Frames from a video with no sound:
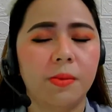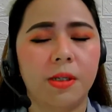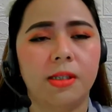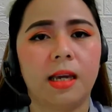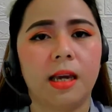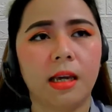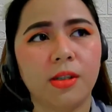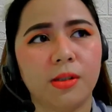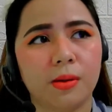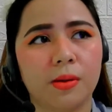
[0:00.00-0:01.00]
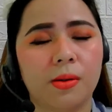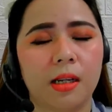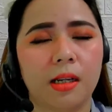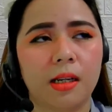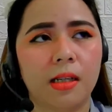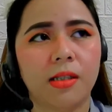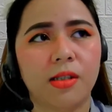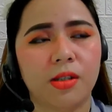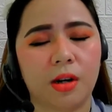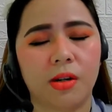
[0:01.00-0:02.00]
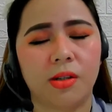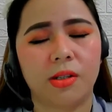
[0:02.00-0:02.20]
because Hazel in the SHR